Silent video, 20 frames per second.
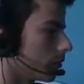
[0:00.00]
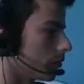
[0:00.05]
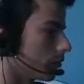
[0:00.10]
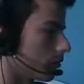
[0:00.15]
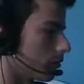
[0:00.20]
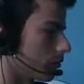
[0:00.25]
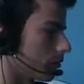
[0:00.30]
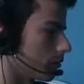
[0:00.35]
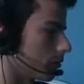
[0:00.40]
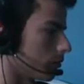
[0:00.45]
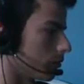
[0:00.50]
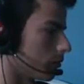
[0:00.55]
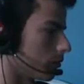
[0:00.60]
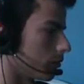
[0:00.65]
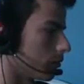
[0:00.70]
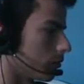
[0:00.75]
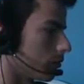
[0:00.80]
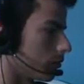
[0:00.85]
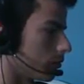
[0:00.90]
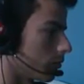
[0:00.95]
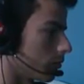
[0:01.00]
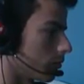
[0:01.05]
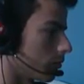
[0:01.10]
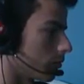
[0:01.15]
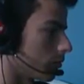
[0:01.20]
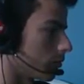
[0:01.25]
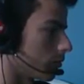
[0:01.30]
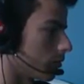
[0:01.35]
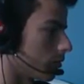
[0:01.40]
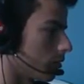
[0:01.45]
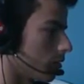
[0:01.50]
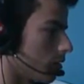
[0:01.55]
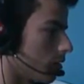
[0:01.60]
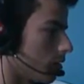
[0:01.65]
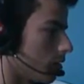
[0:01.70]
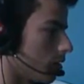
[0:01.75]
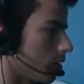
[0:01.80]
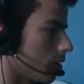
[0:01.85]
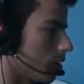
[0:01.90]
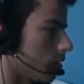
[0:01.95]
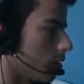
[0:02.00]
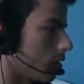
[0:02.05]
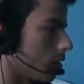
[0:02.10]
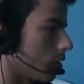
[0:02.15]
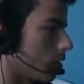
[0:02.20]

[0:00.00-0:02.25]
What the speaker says: Nobody speaks.